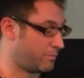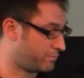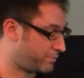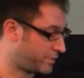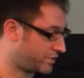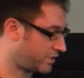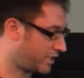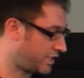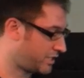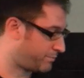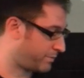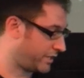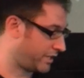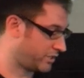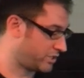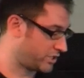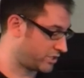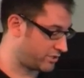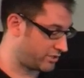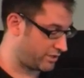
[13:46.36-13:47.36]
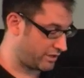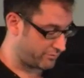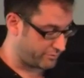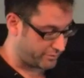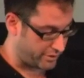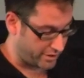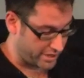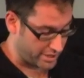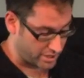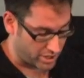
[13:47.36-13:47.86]
besides being just a
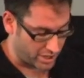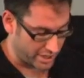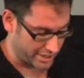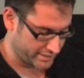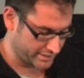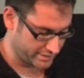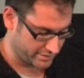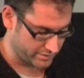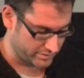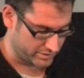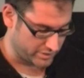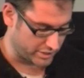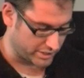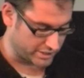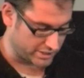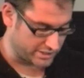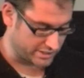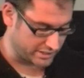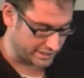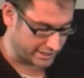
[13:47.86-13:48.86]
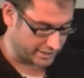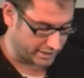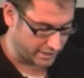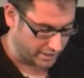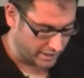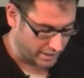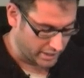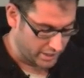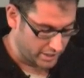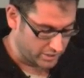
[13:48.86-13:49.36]
very nice sort of slick
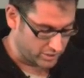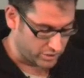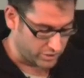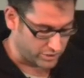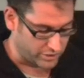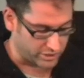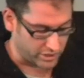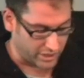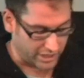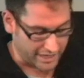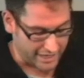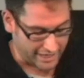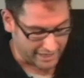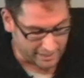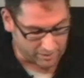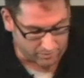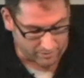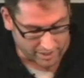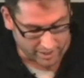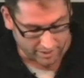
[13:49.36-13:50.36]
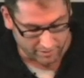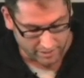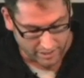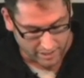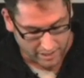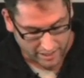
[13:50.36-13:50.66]
news site anyway,